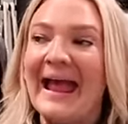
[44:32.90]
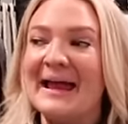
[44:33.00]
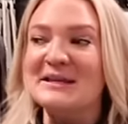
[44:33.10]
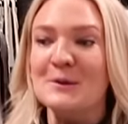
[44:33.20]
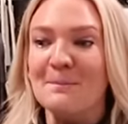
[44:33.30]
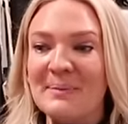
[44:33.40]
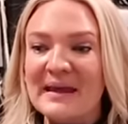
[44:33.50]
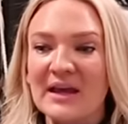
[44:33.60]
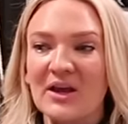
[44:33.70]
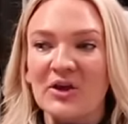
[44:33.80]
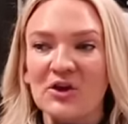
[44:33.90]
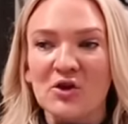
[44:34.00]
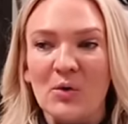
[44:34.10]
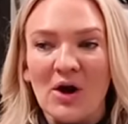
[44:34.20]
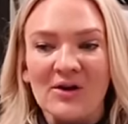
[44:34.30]
And B,
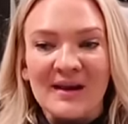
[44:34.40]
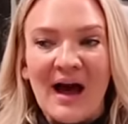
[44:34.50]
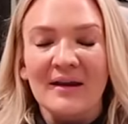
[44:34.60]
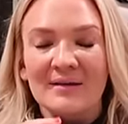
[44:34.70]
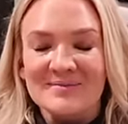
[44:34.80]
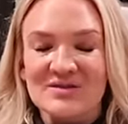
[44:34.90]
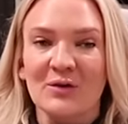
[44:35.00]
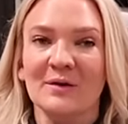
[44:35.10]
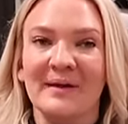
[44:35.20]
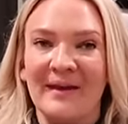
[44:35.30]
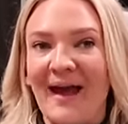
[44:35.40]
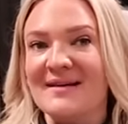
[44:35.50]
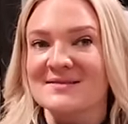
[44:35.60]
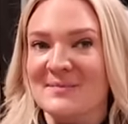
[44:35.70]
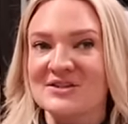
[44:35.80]
you are not absorbing
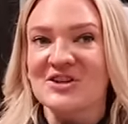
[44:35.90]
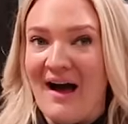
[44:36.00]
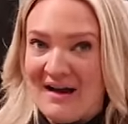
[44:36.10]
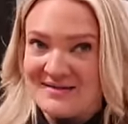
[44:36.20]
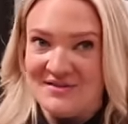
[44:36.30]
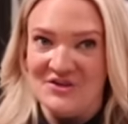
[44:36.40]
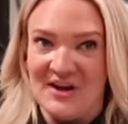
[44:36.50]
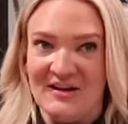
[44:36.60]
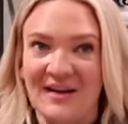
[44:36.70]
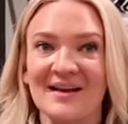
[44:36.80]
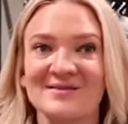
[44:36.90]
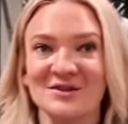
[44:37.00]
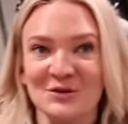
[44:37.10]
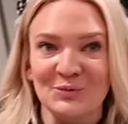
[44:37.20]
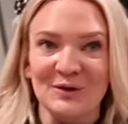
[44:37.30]
as much oxygen as
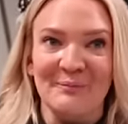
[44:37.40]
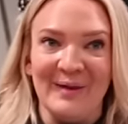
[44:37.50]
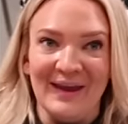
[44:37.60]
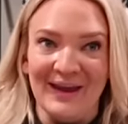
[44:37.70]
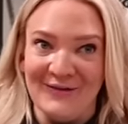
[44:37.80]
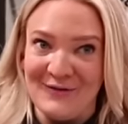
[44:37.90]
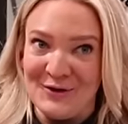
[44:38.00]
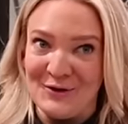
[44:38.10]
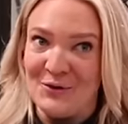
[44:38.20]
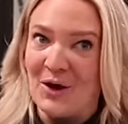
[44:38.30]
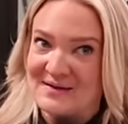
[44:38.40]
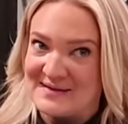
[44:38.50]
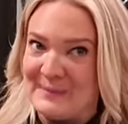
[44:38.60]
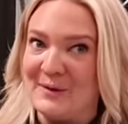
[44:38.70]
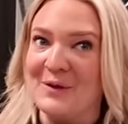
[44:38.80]
you would be if you are
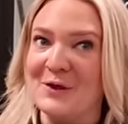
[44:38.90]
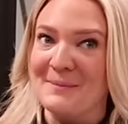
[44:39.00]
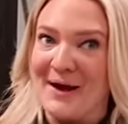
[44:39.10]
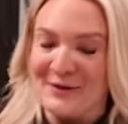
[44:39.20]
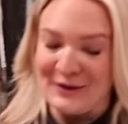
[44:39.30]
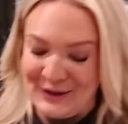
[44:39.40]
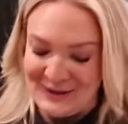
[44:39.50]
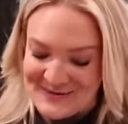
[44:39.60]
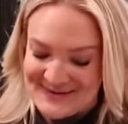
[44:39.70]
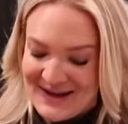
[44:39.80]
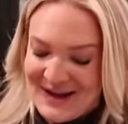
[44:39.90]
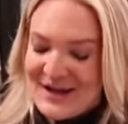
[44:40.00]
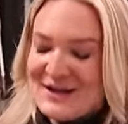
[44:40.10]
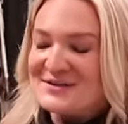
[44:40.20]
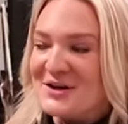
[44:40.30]
sleeping with your mouth closed.
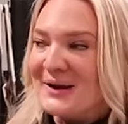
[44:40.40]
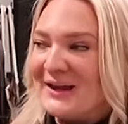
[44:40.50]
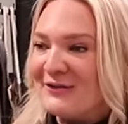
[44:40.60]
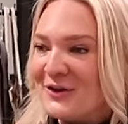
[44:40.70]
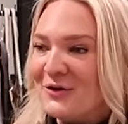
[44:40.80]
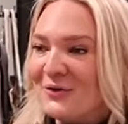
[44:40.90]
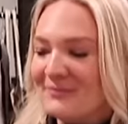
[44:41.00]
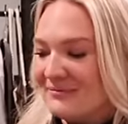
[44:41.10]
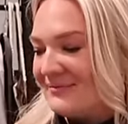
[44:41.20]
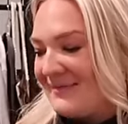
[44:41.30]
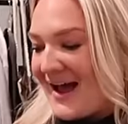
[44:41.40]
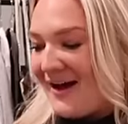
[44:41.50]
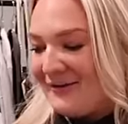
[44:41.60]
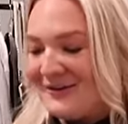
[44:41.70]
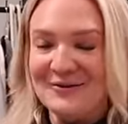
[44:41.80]
So if you,
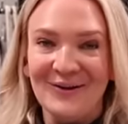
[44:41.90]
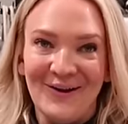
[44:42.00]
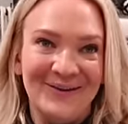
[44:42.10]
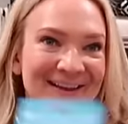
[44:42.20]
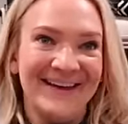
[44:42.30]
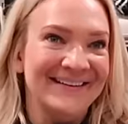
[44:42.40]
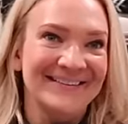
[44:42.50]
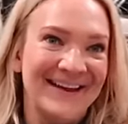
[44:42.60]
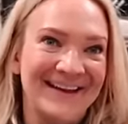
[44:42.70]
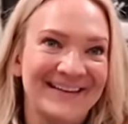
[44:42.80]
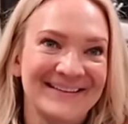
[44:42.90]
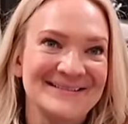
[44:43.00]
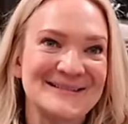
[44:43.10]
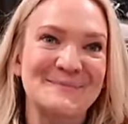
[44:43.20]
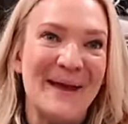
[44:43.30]
now you'll all get like
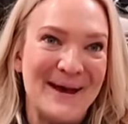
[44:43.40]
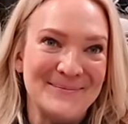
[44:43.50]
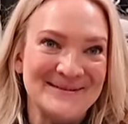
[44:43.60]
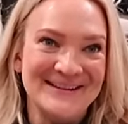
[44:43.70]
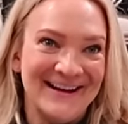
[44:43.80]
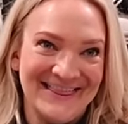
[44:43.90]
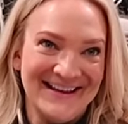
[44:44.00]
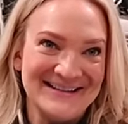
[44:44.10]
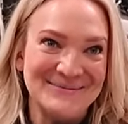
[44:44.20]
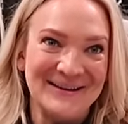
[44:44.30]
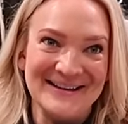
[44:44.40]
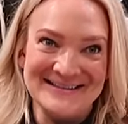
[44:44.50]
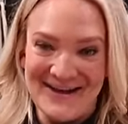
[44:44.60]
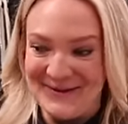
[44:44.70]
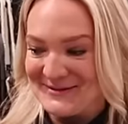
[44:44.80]
spammed on this because
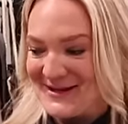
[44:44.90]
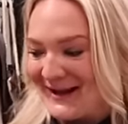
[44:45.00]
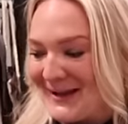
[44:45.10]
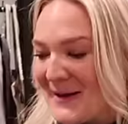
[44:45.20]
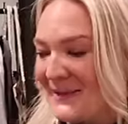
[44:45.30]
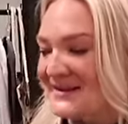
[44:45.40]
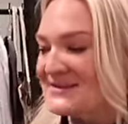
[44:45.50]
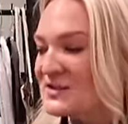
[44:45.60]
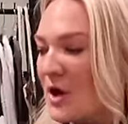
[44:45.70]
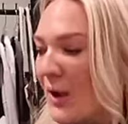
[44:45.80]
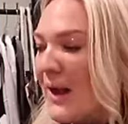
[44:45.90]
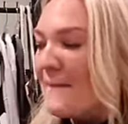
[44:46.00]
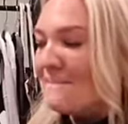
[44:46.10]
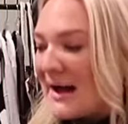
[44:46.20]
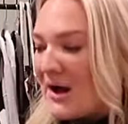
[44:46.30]
now that we're talking about this. So
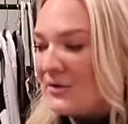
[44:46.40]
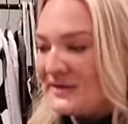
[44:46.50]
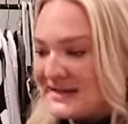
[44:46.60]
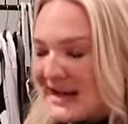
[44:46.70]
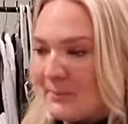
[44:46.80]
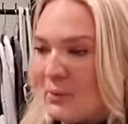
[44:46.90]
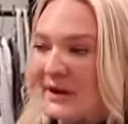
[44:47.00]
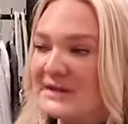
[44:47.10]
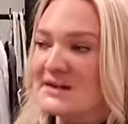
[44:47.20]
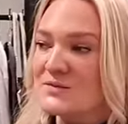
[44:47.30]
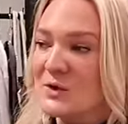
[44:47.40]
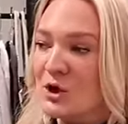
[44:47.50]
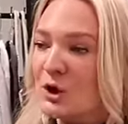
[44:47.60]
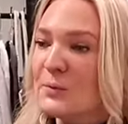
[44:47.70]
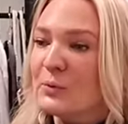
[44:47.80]
mouth tape, what it does when
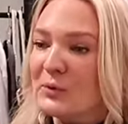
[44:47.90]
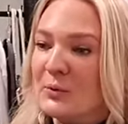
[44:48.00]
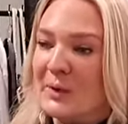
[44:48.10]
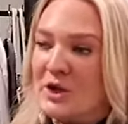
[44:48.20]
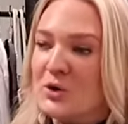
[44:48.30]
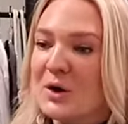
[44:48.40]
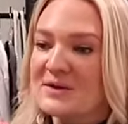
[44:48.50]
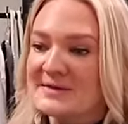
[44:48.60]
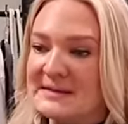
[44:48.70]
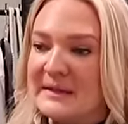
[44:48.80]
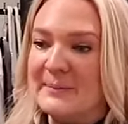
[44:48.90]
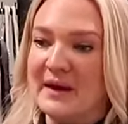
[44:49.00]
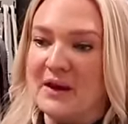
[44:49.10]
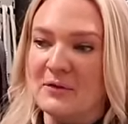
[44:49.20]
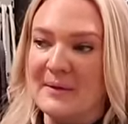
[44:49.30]
you're when you are
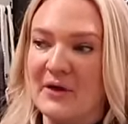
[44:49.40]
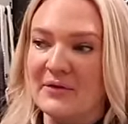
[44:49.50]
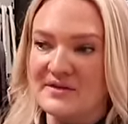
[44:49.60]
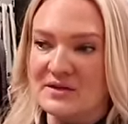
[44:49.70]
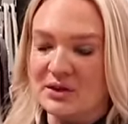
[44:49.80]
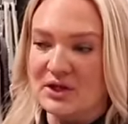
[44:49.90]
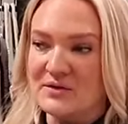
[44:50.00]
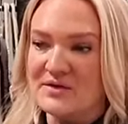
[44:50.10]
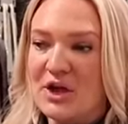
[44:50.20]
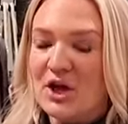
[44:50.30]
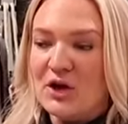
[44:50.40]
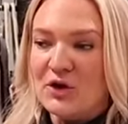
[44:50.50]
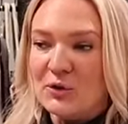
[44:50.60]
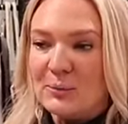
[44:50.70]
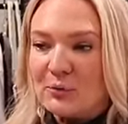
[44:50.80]
sleeping and your mouth is closed,
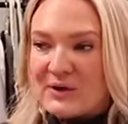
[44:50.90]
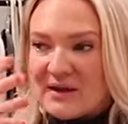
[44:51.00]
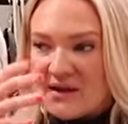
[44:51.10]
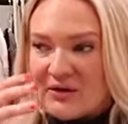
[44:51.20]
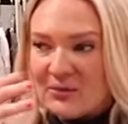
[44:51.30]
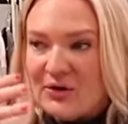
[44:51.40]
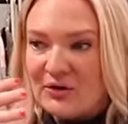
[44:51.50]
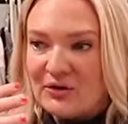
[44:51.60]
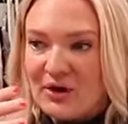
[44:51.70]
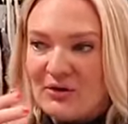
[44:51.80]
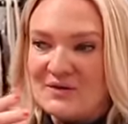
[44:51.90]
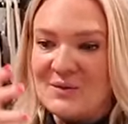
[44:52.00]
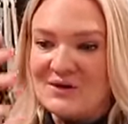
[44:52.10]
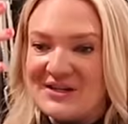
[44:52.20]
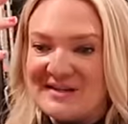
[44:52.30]
you're breathing through your nose,
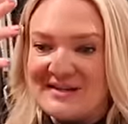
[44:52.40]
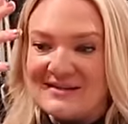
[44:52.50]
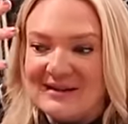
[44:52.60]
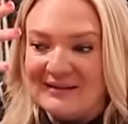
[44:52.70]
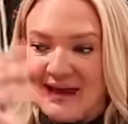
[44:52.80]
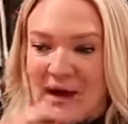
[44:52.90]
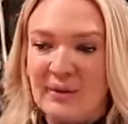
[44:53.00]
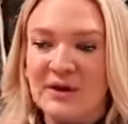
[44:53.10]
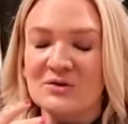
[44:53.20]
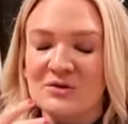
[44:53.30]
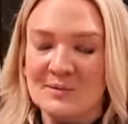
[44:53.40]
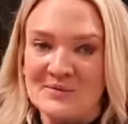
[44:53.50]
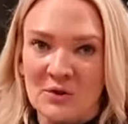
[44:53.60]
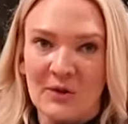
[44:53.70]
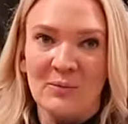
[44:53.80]
which is allowing you to
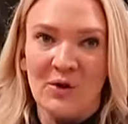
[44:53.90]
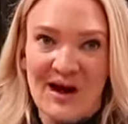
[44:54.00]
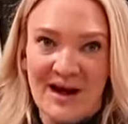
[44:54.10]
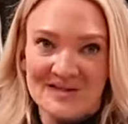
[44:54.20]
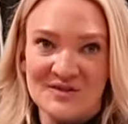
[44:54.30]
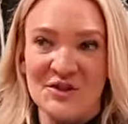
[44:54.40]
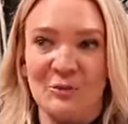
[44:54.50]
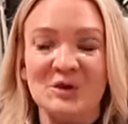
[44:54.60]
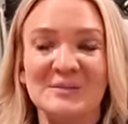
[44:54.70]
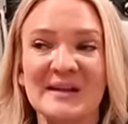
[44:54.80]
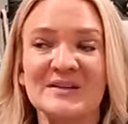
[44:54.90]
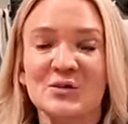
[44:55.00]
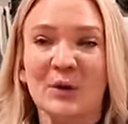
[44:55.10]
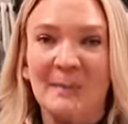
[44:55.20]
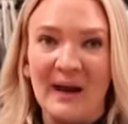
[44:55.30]
absorb more oxygen, which means
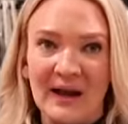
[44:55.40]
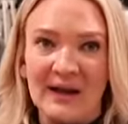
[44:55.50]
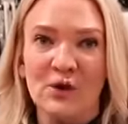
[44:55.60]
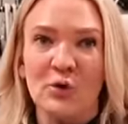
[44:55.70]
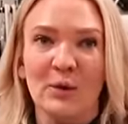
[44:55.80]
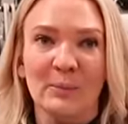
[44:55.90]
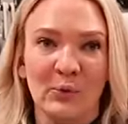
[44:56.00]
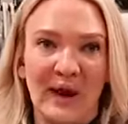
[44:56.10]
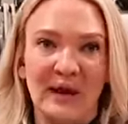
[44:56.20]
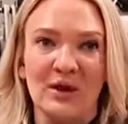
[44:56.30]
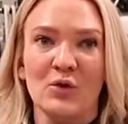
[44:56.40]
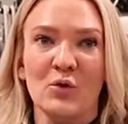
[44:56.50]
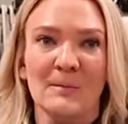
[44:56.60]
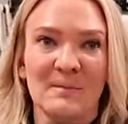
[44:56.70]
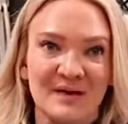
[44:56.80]
your body, your brain,
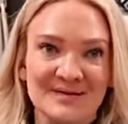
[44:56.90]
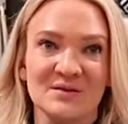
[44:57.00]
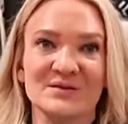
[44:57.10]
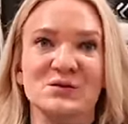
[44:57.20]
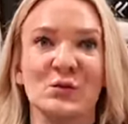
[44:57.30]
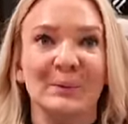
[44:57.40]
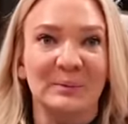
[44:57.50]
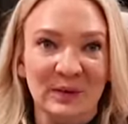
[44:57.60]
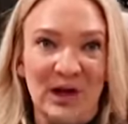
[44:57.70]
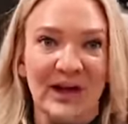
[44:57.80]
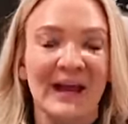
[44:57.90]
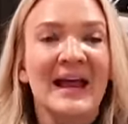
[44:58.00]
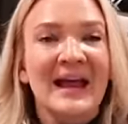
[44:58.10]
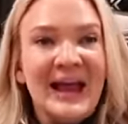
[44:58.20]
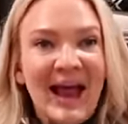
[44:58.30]
your muscles, your blood
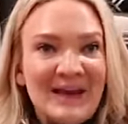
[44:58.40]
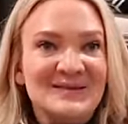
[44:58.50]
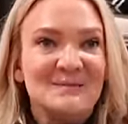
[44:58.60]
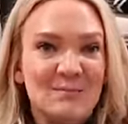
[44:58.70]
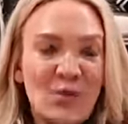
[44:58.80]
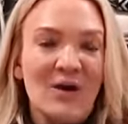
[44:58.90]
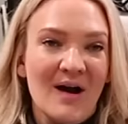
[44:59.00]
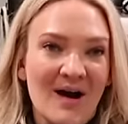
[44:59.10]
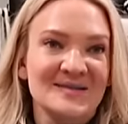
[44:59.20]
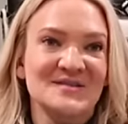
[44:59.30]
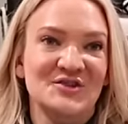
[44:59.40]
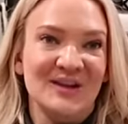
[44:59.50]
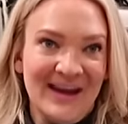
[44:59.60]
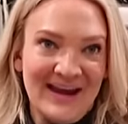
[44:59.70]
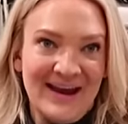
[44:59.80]
has more
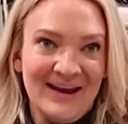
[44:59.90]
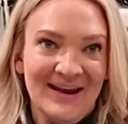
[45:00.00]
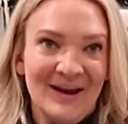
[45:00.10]
oxygen in it.